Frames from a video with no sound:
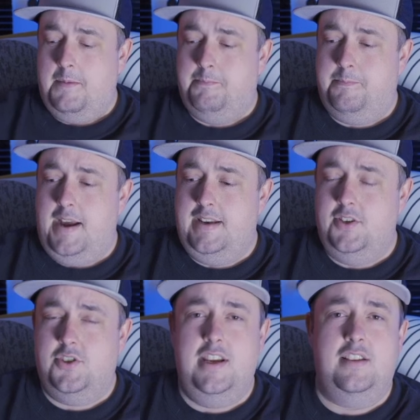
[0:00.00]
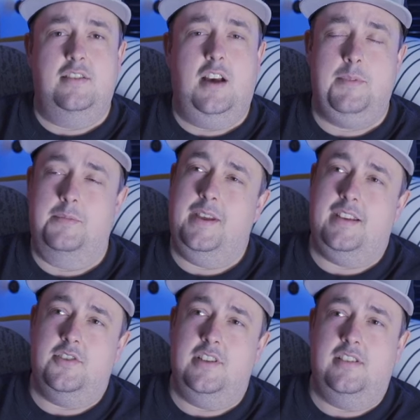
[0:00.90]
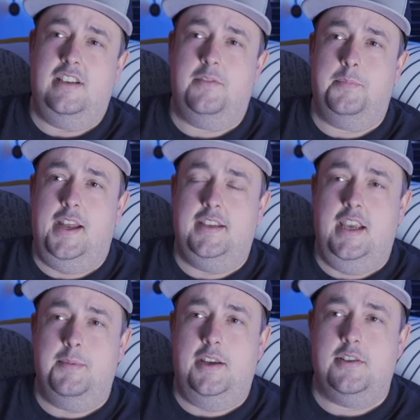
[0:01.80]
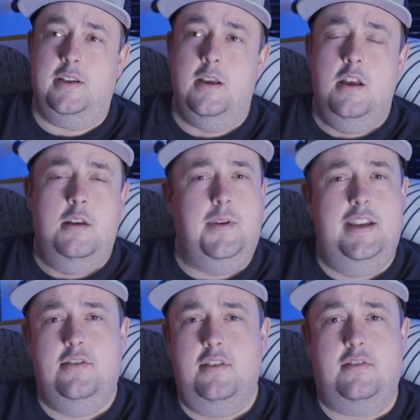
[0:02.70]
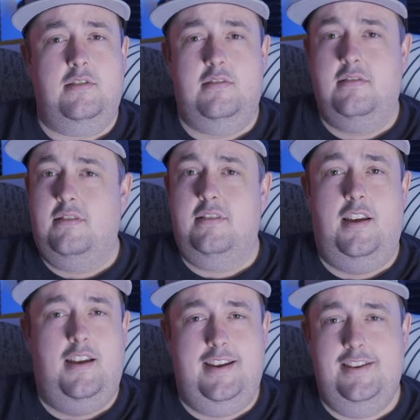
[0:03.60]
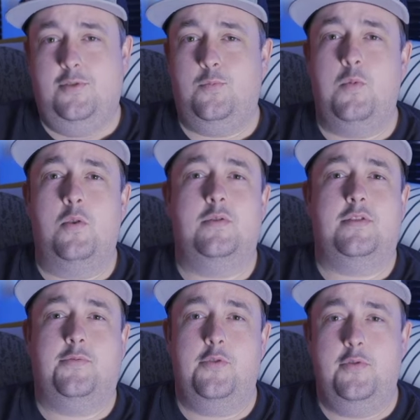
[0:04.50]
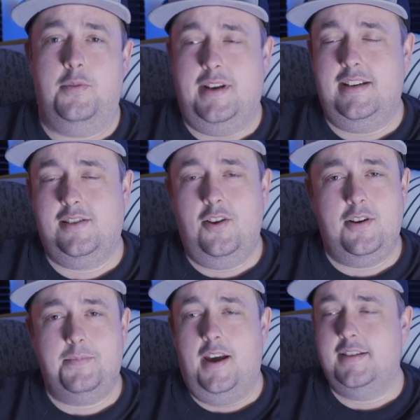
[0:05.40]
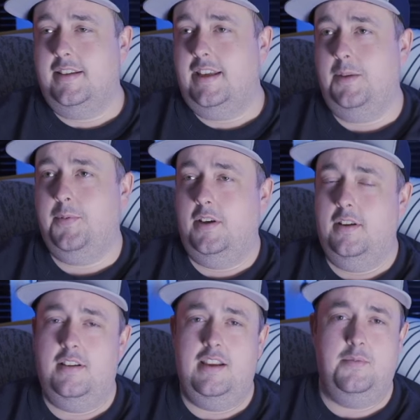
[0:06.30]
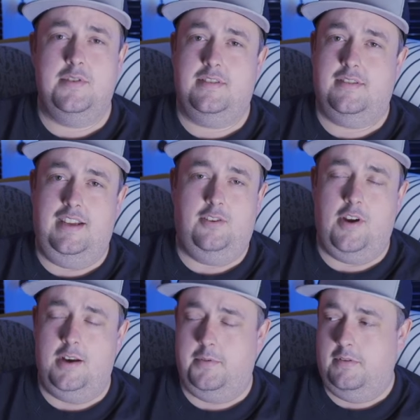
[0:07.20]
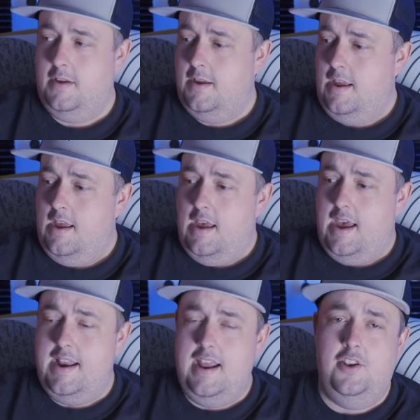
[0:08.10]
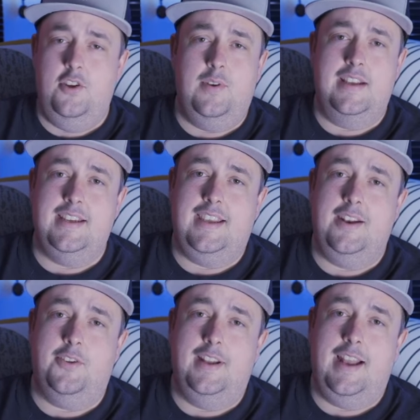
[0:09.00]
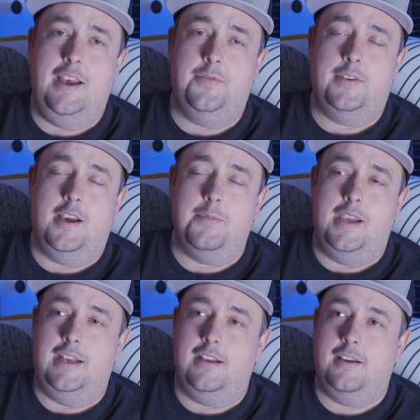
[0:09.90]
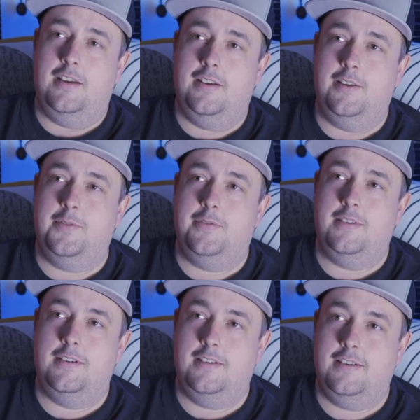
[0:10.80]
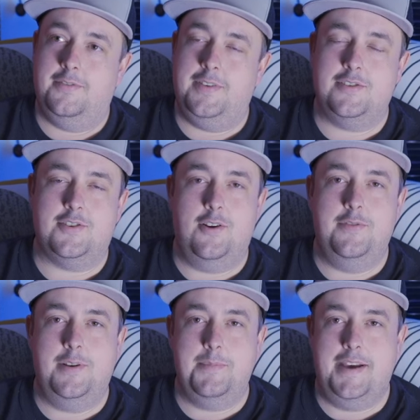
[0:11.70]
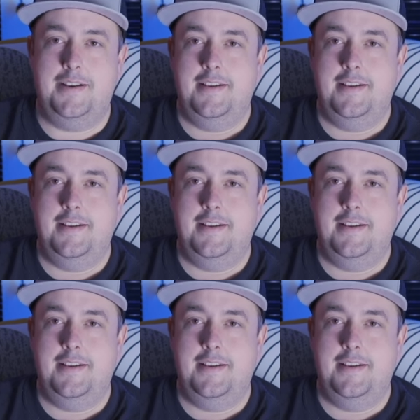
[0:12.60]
Badiashile? I mean, Badiashile did have a bad game, actually. But he's just waltzed through them and then slotted it past the keeper. It was incredible. And then Nunes again on the left. I mean, I feel sorry for the man.